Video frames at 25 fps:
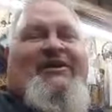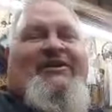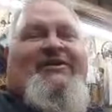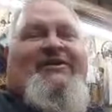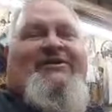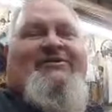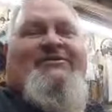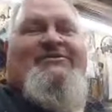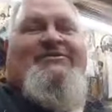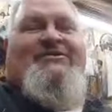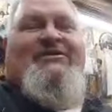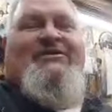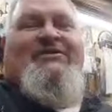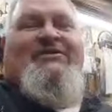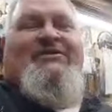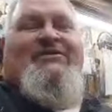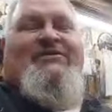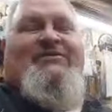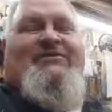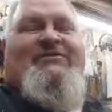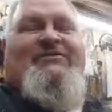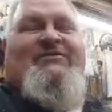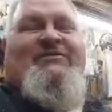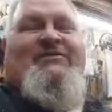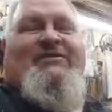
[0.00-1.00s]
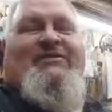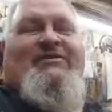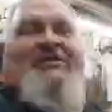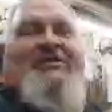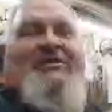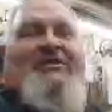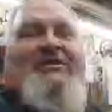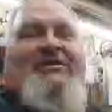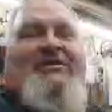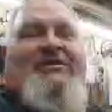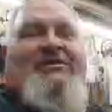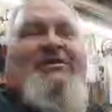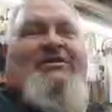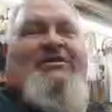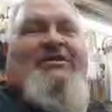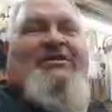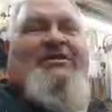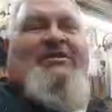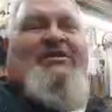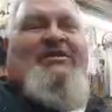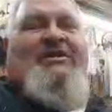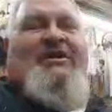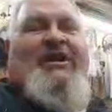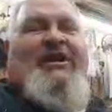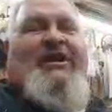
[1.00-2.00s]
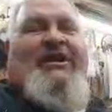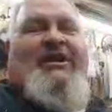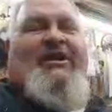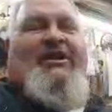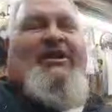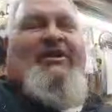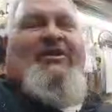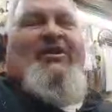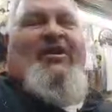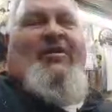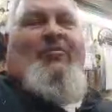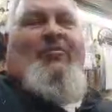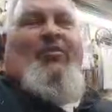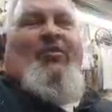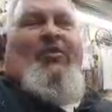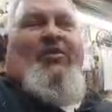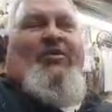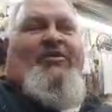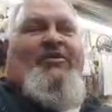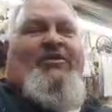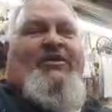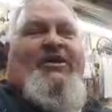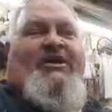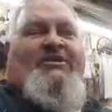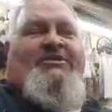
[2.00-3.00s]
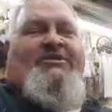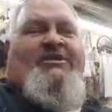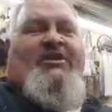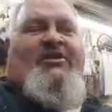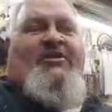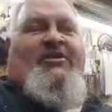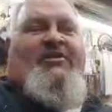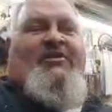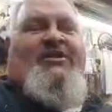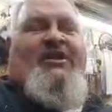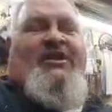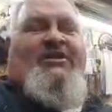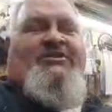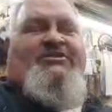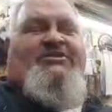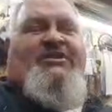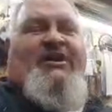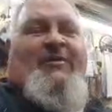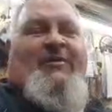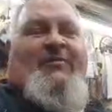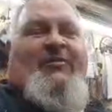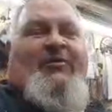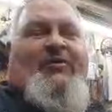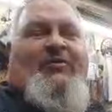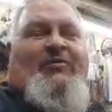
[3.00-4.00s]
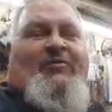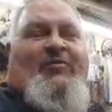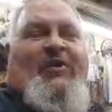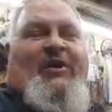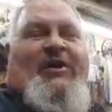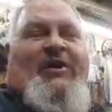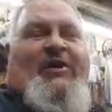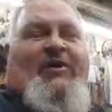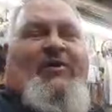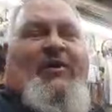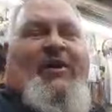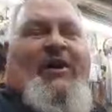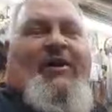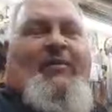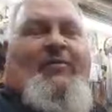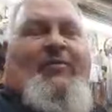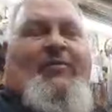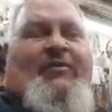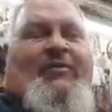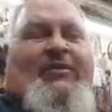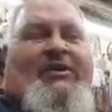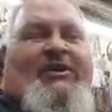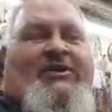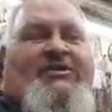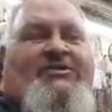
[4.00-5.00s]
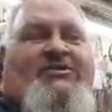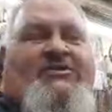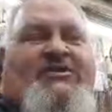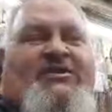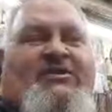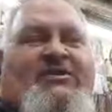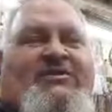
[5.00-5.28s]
So I got a couple of Dutch apple and regular apple each.